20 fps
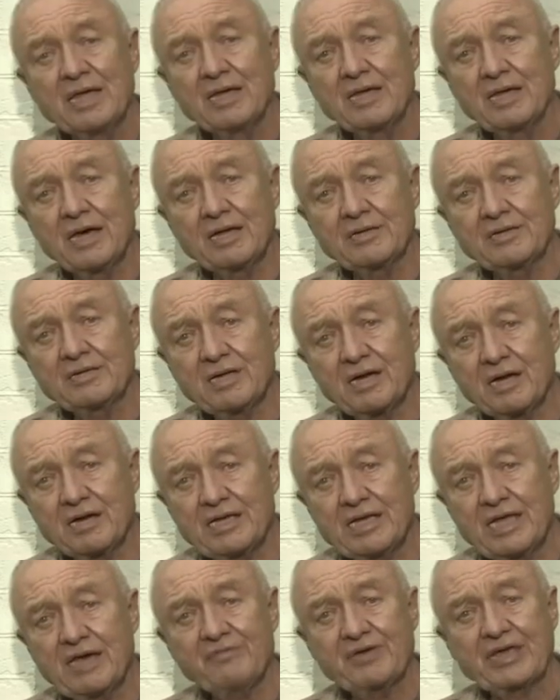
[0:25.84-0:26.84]
And I
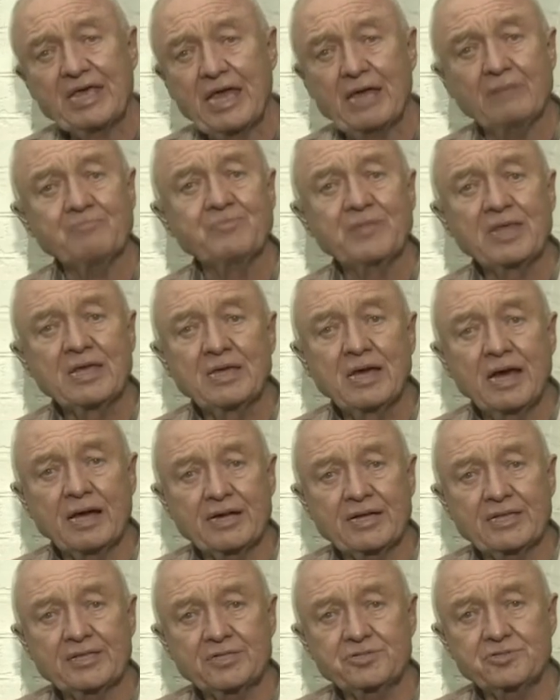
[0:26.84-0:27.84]
never get
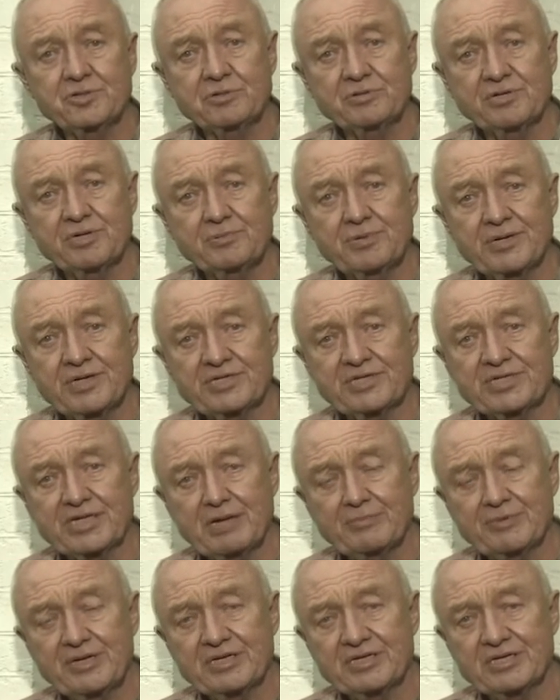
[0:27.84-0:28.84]
I the Tory press
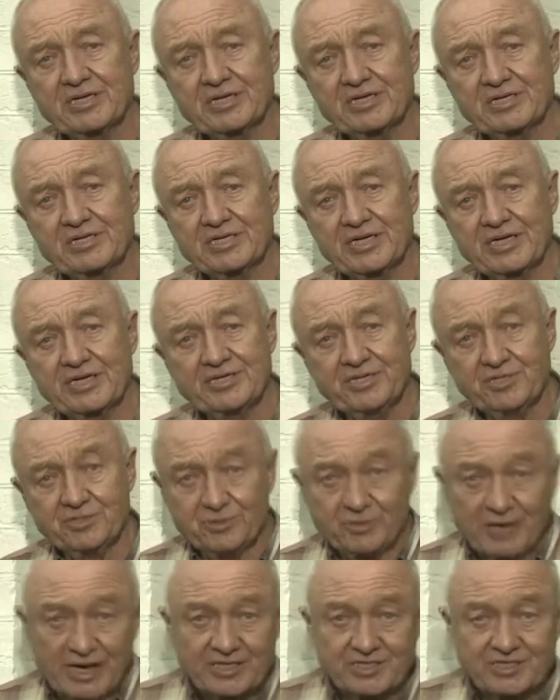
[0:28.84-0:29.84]
coming to say, did
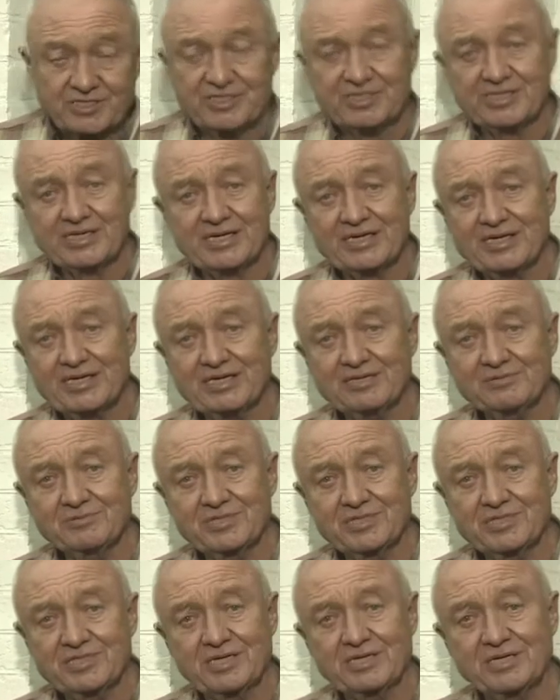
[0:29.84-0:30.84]
you actually say Hitler was
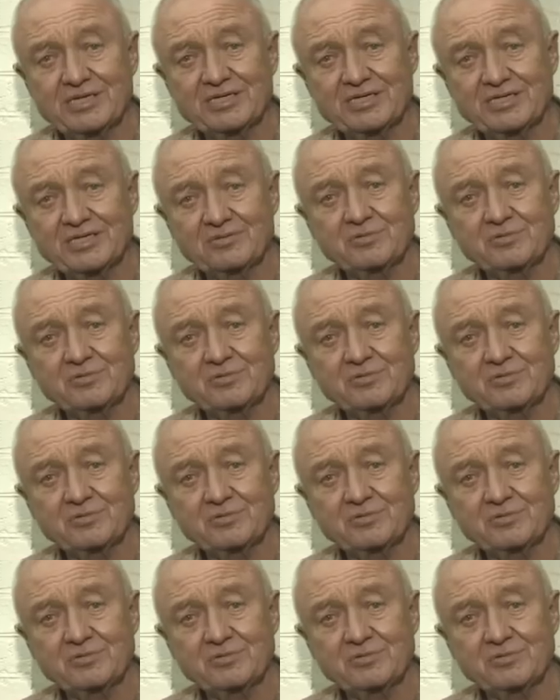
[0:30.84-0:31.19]
a Zionist?